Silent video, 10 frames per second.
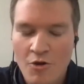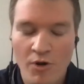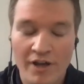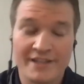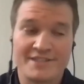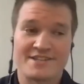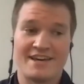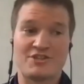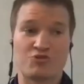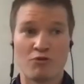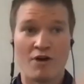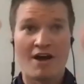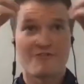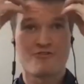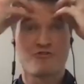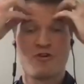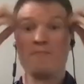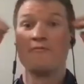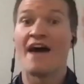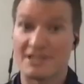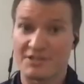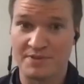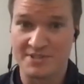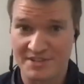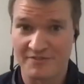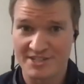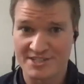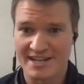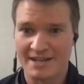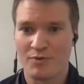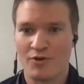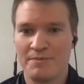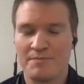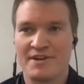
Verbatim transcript: Well, it's it's rough from that specific standpoint